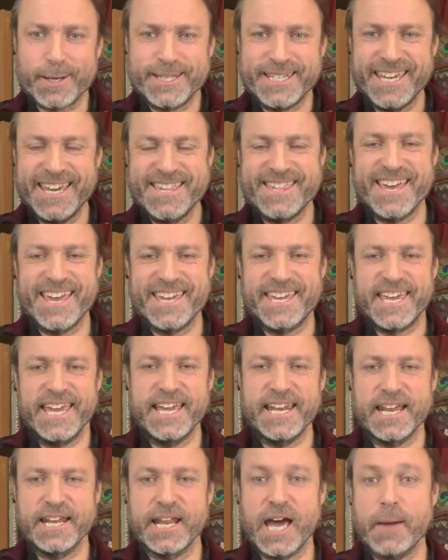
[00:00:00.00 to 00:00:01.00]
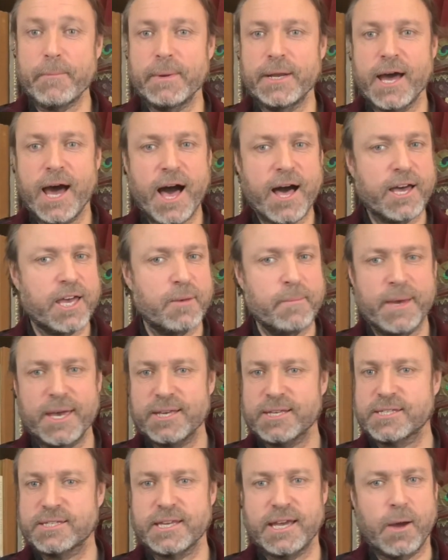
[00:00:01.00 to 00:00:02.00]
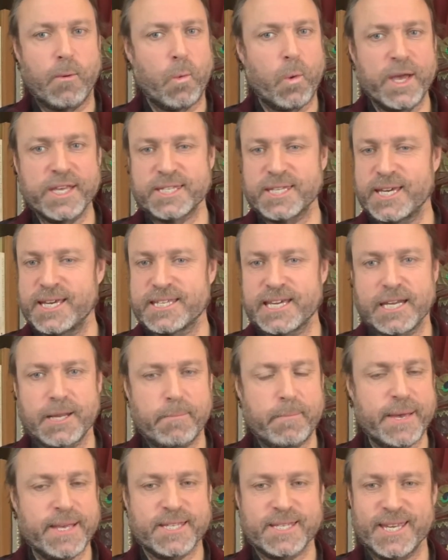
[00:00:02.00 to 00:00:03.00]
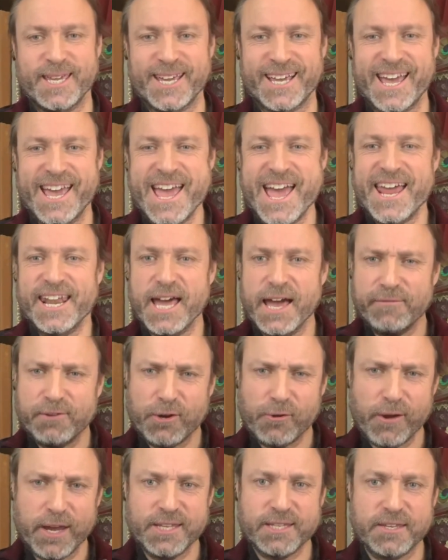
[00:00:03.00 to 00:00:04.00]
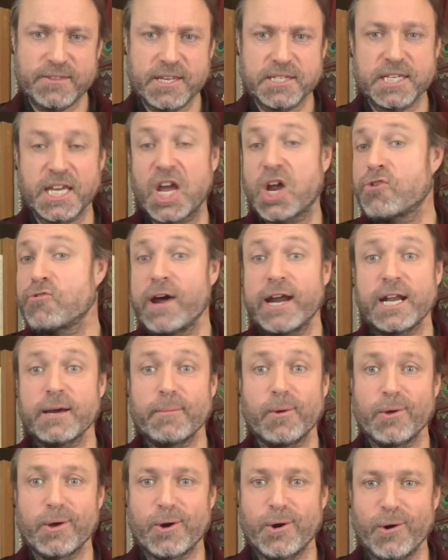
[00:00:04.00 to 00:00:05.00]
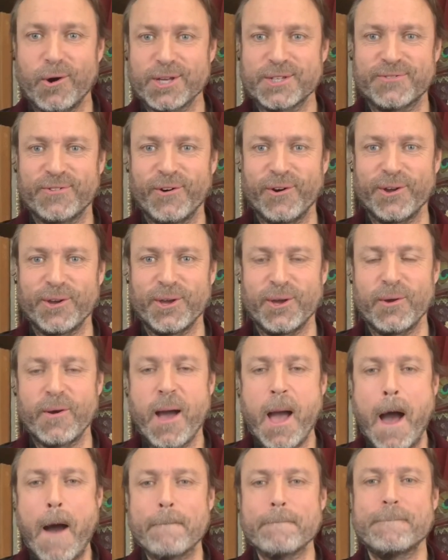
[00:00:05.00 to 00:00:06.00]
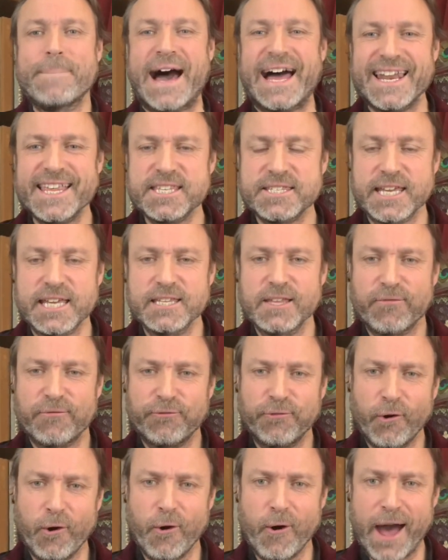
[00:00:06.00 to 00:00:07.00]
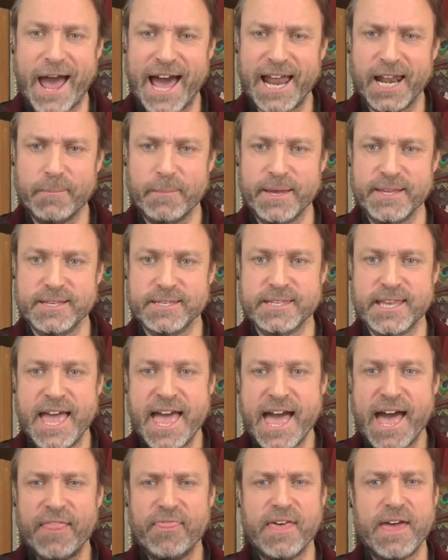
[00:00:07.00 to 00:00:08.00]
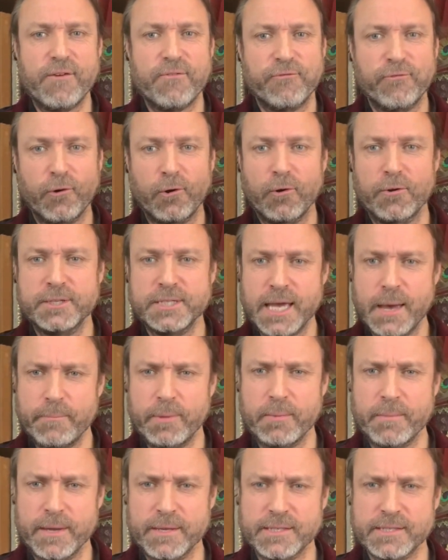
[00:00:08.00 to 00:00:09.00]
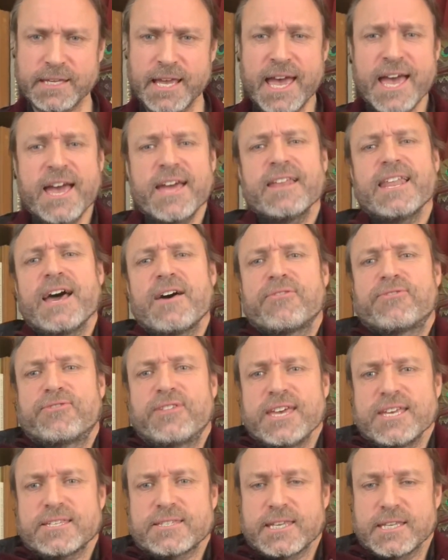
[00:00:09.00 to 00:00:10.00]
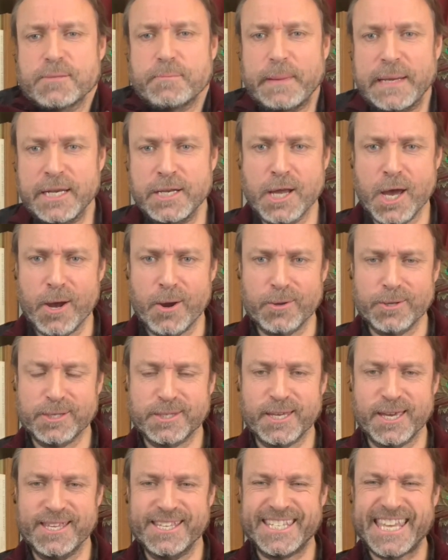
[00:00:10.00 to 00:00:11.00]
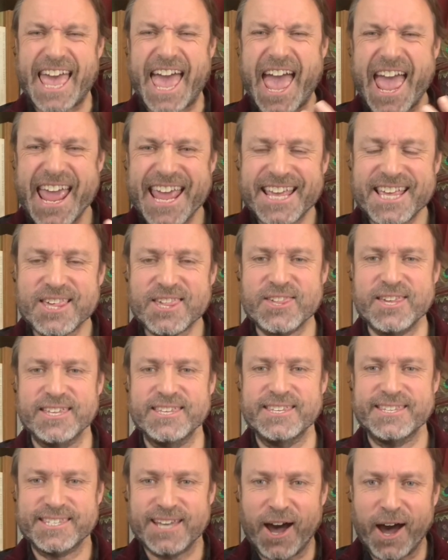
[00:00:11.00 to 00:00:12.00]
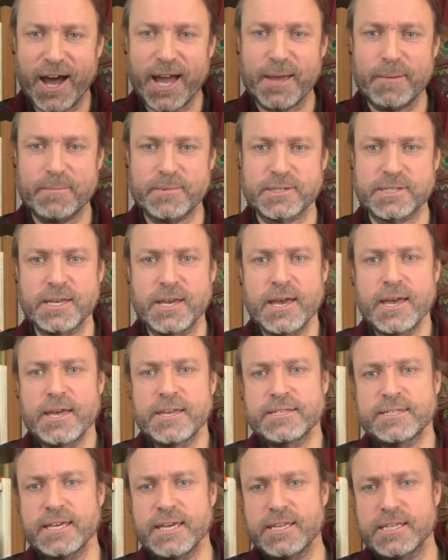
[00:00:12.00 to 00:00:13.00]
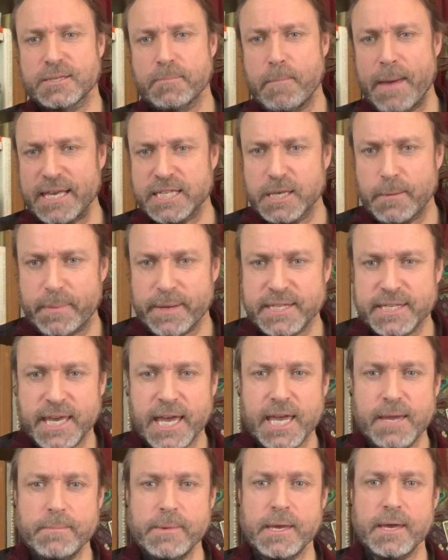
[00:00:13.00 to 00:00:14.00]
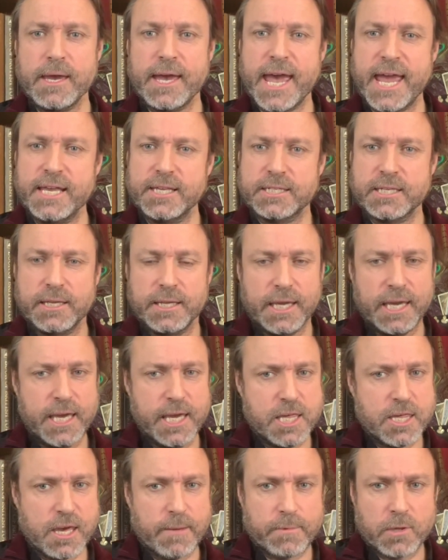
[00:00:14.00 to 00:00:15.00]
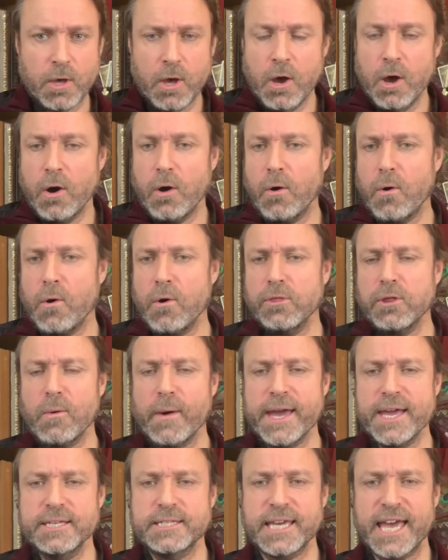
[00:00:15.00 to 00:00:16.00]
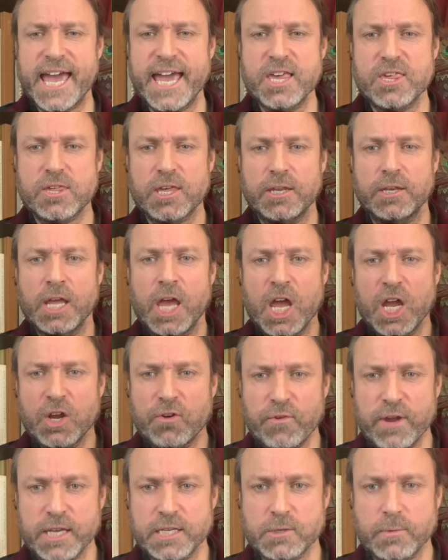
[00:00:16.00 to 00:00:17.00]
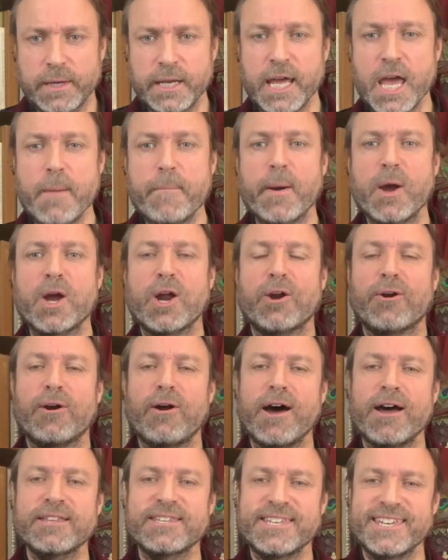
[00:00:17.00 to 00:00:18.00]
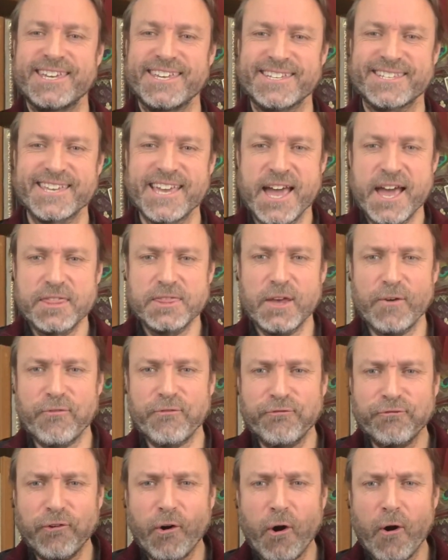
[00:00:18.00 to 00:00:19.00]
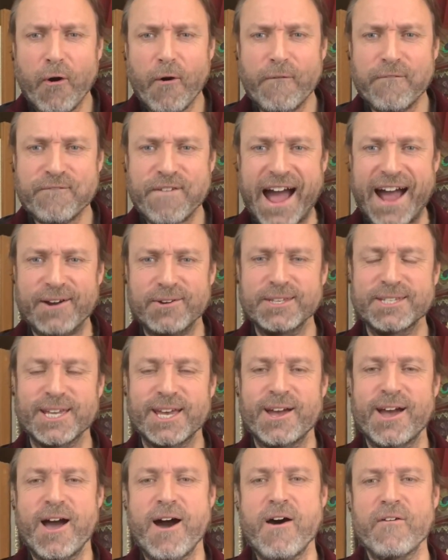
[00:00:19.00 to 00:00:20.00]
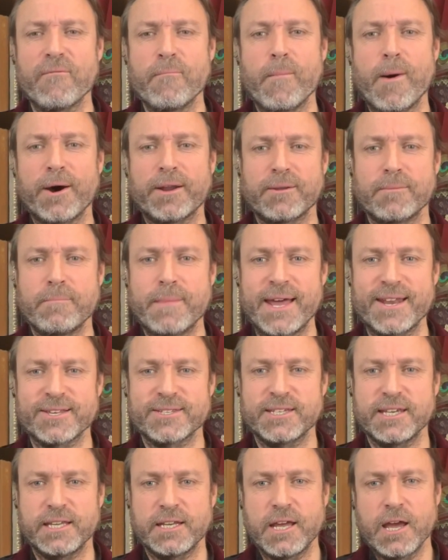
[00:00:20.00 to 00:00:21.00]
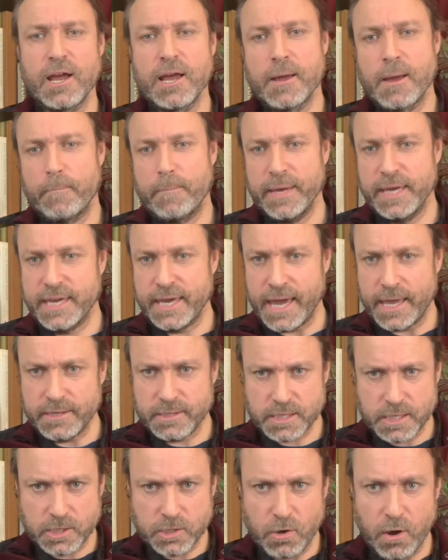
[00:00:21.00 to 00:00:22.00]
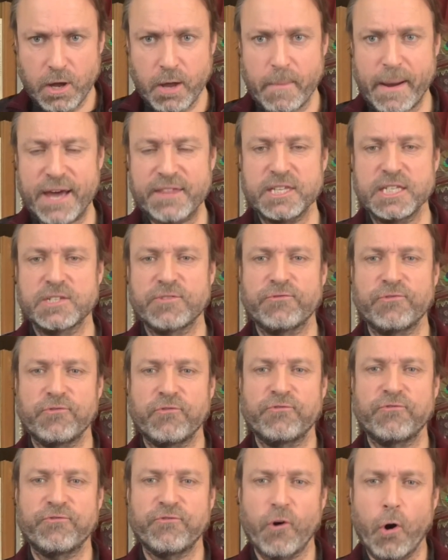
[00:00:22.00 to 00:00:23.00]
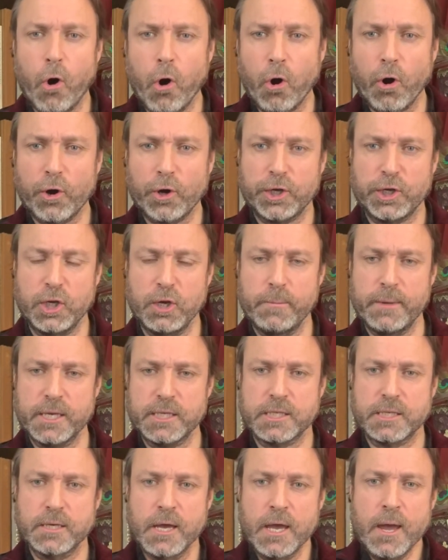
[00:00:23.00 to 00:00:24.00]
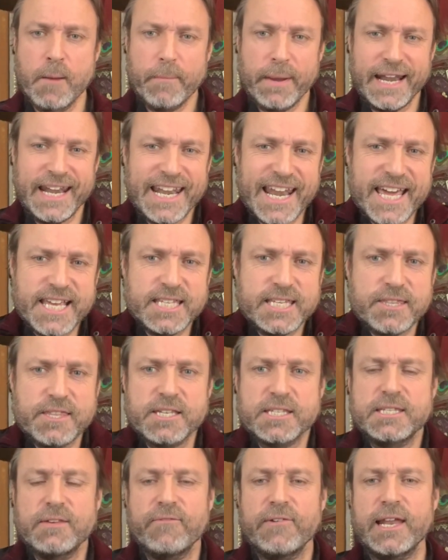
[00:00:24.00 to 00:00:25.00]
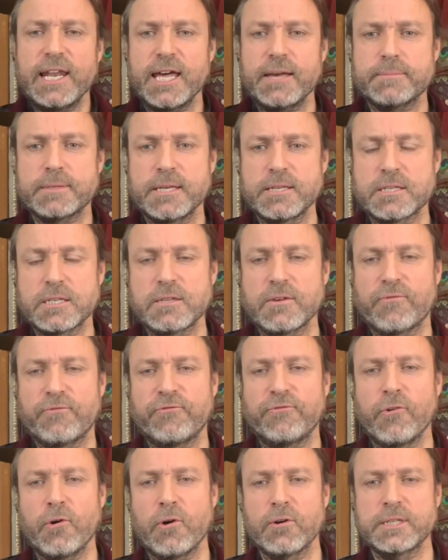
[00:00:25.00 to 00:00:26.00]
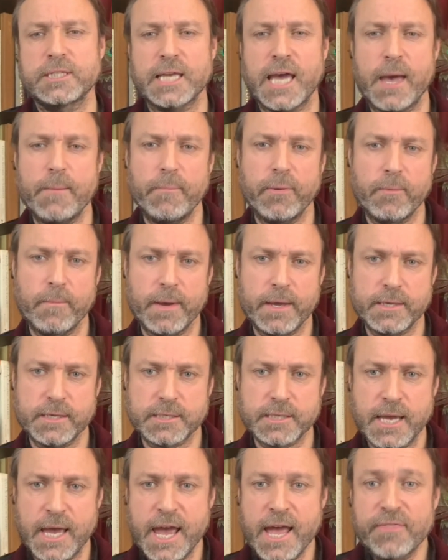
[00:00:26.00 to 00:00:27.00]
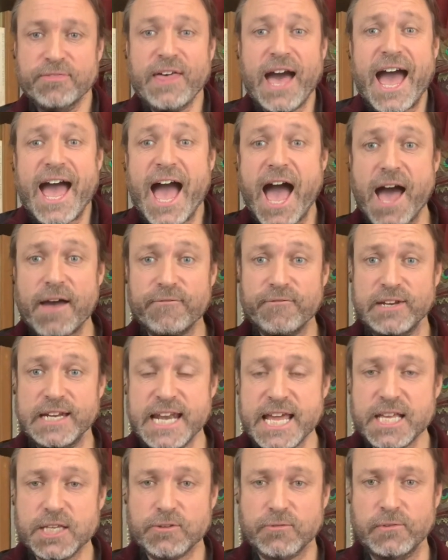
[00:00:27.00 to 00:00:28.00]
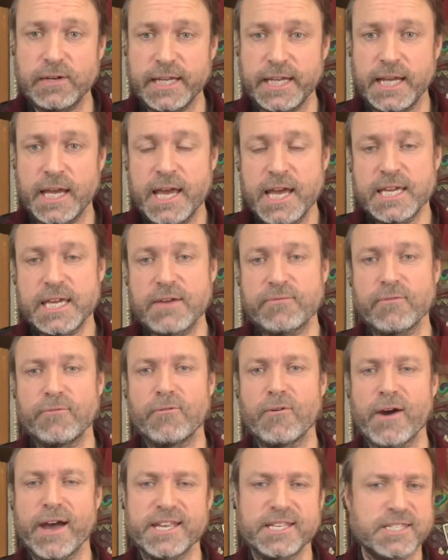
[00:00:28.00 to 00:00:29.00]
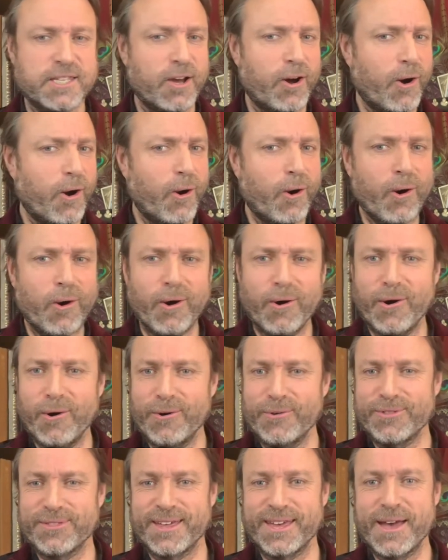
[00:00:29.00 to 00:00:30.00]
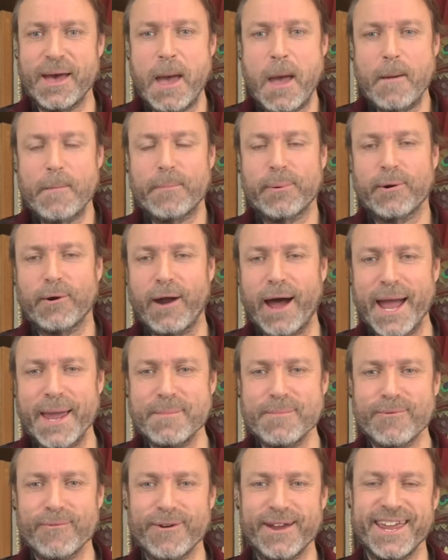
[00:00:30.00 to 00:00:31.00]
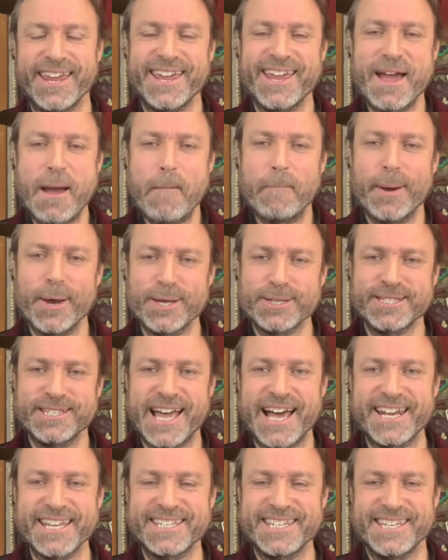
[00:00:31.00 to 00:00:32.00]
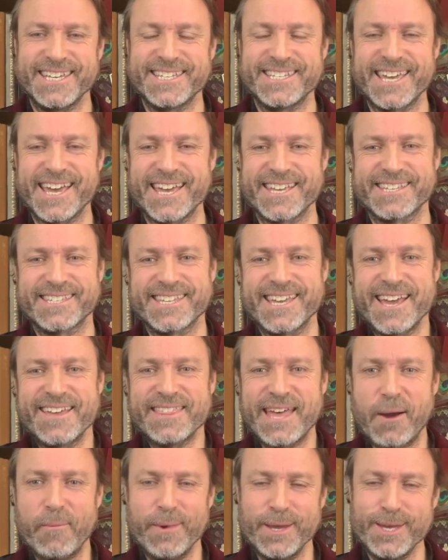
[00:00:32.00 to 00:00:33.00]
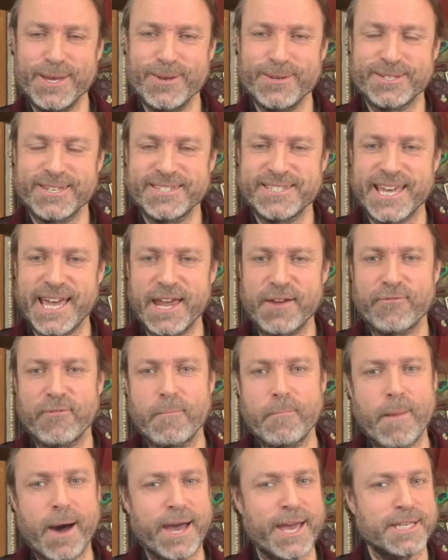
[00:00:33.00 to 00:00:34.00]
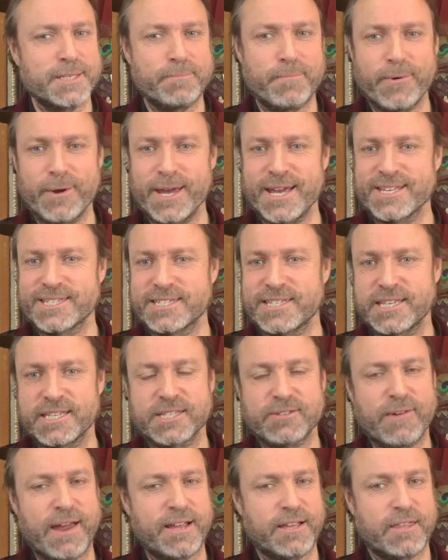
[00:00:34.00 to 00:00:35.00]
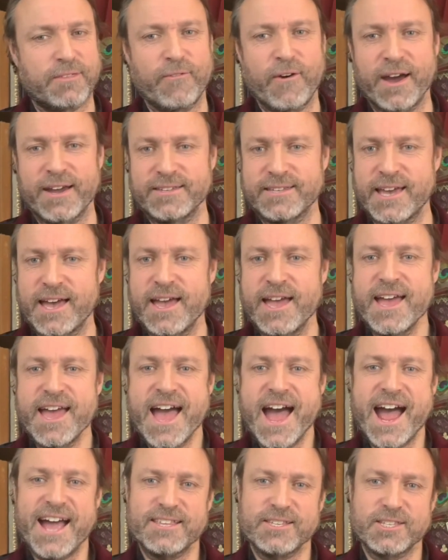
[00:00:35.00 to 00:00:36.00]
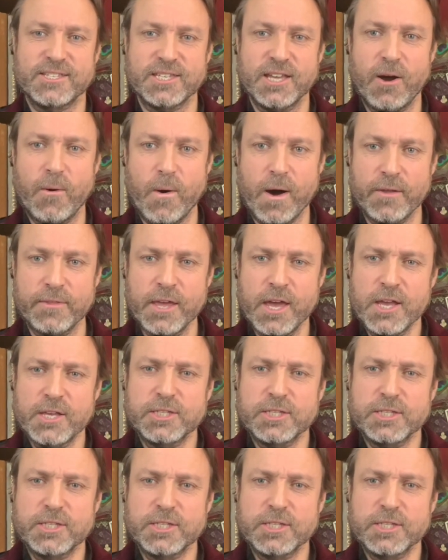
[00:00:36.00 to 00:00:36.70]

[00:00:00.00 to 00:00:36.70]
T.J. Keenan. I'm an alchemist, a wizard, and a mystic, and I've created this incredible course for you on balancing the four elements and their four temperaments. Now, this has been known since ancient times, since Mesopotamia, ancient Egypt, all the way into ancient Greece, when Hippocrates, the founder of modern medicine, began to talk about these four humours. But later this developed into the four temperaments that have literally given rise to all the primary personality tests that we use today, from Myers Briggs to Strengthfinder and so on.